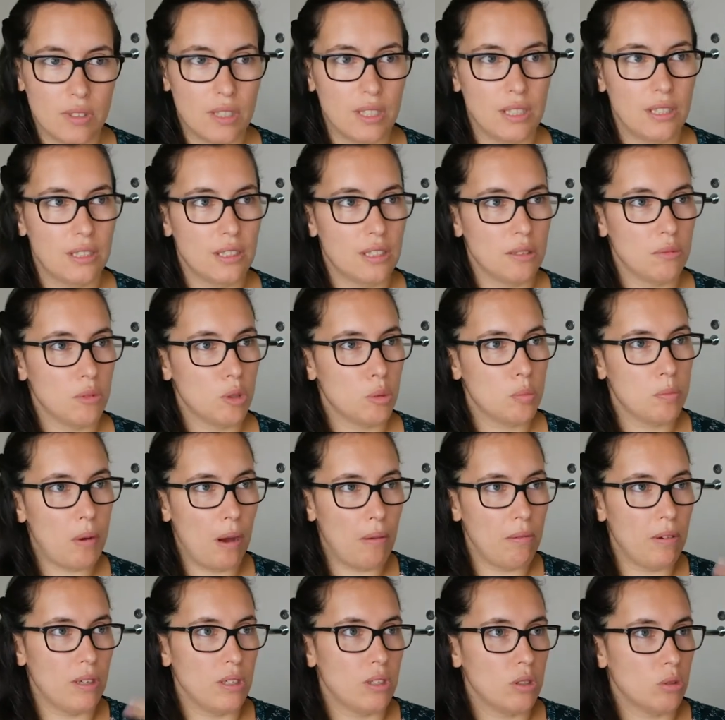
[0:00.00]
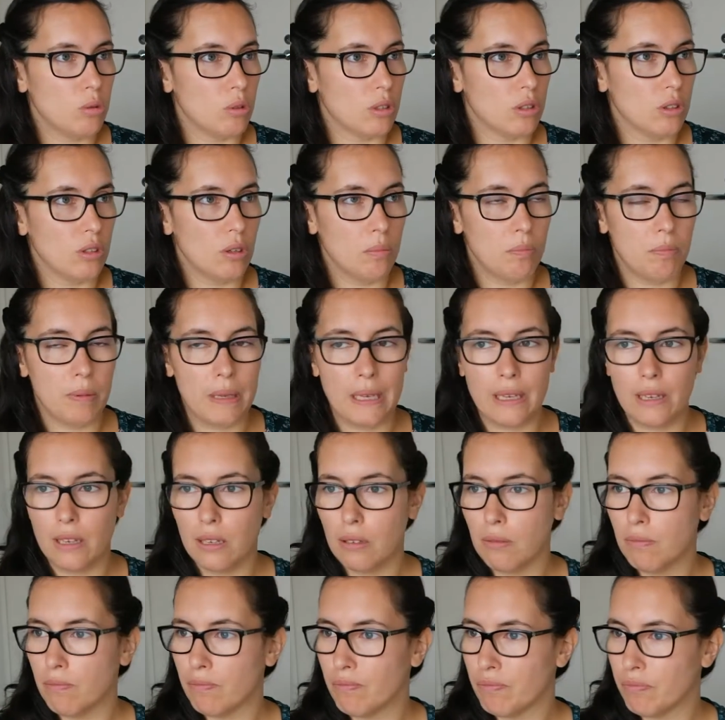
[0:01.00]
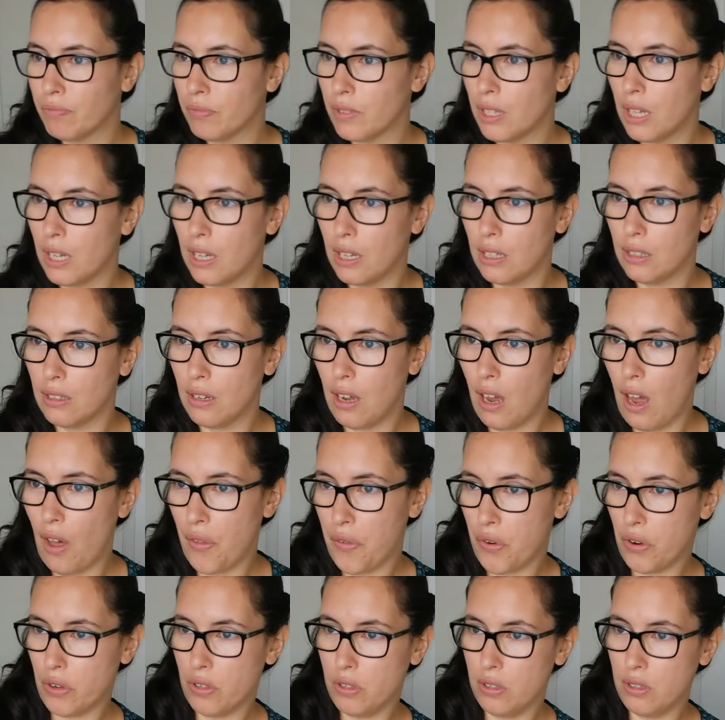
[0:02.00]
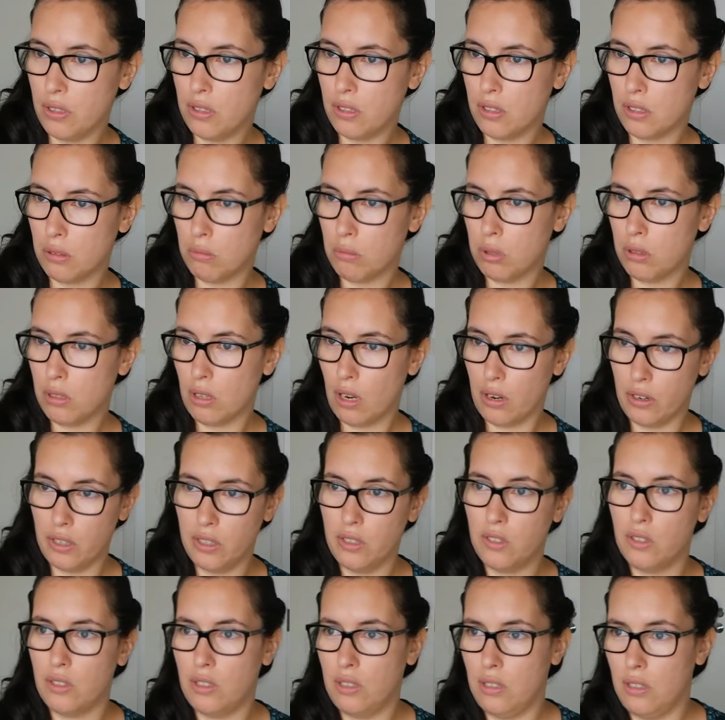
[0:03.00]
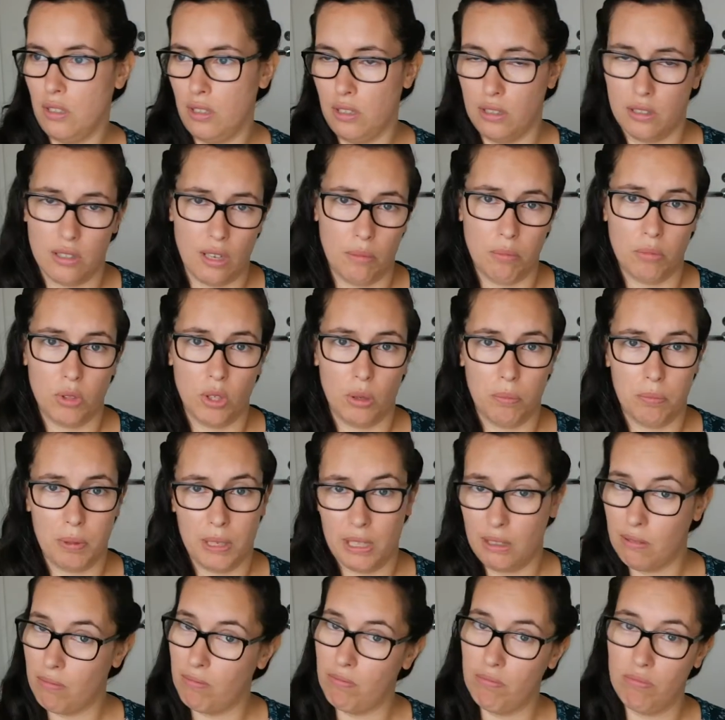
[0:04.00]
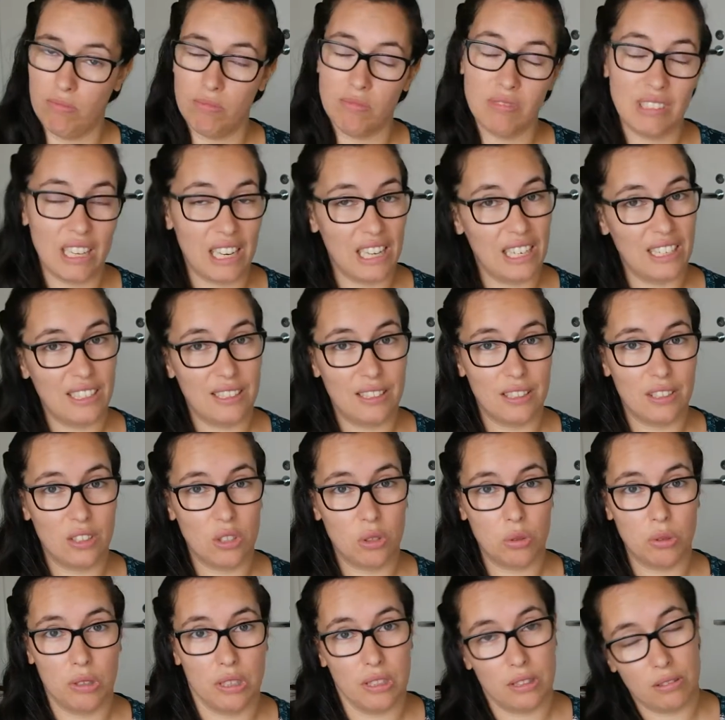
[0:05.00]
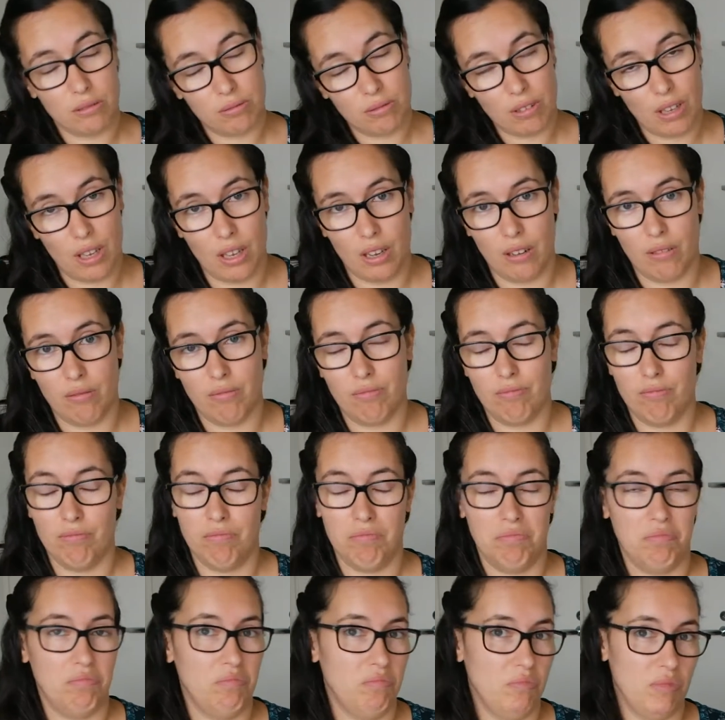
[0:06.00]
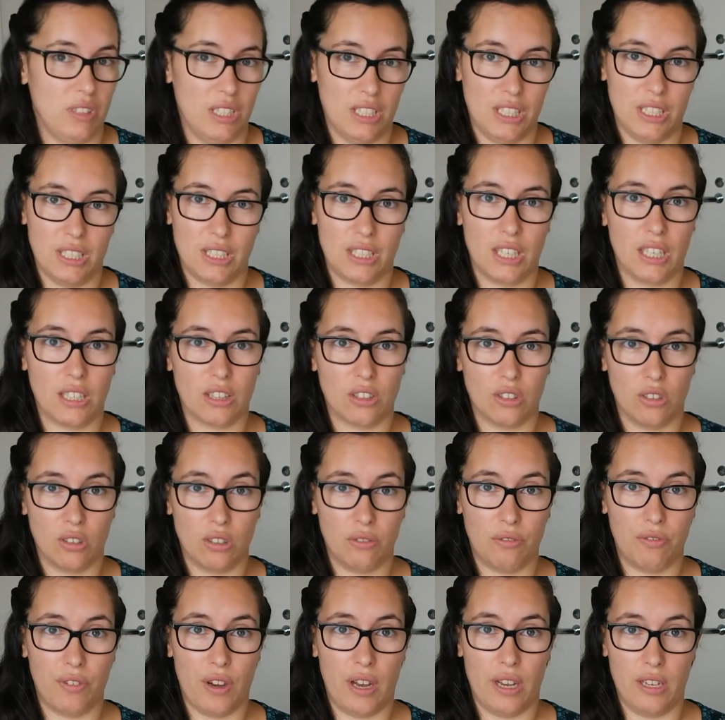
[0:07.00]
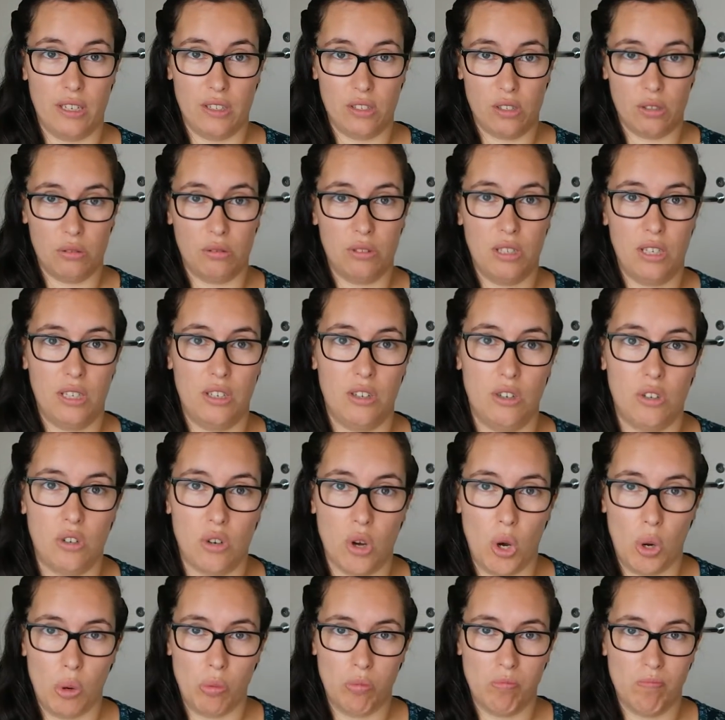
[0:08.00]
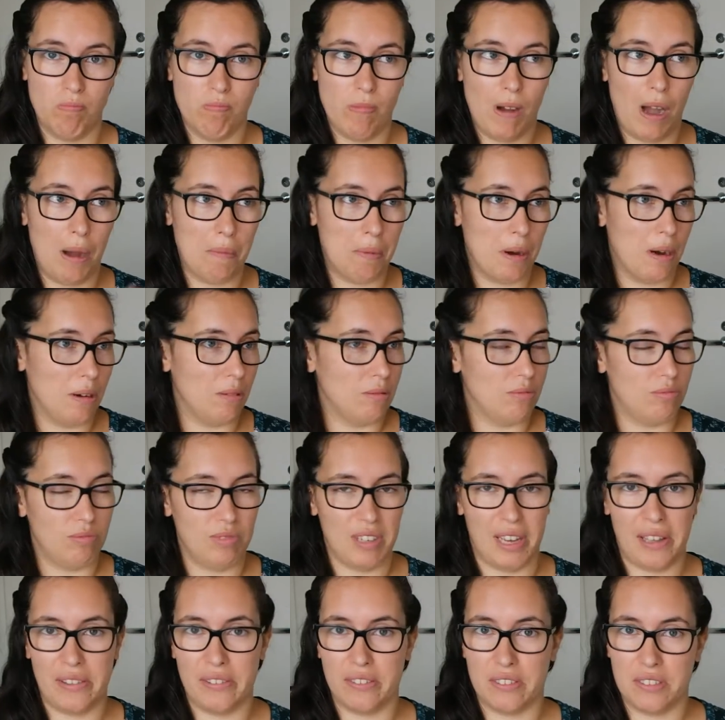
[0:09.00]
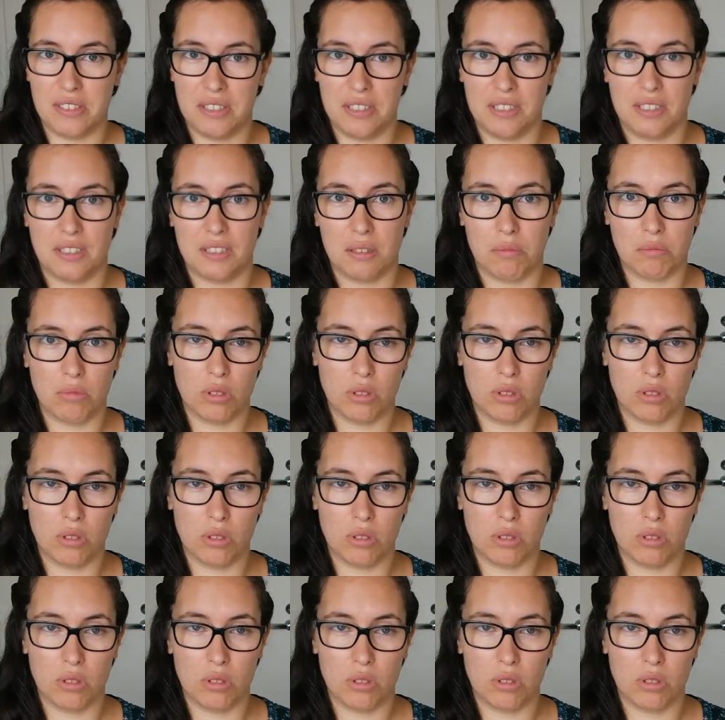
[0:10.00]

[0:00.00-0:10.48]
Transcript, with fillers: Systems publish to a topic, and other systems are interested in some topic. They listen to it and they just get notified. So they don't know about the other system.